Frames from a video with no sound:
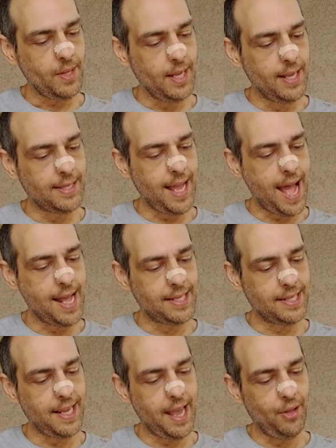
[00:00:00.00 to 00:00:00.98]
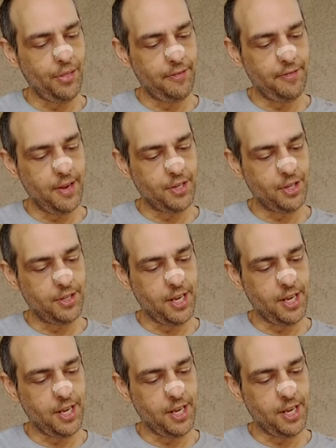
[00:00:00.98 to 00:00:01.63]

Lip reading: His eyes scaled the fissured